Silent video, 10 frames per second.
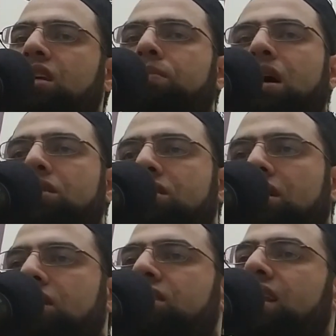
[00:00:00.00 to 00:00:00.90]
about
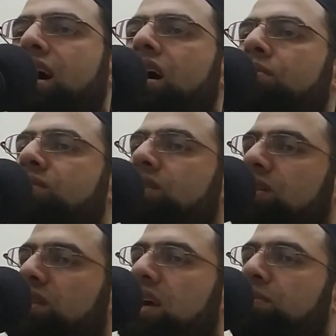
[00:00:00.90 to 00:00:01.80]

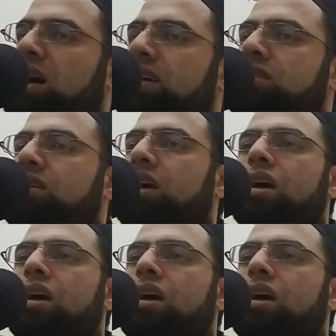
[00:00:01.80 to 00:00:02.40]
Islam, they might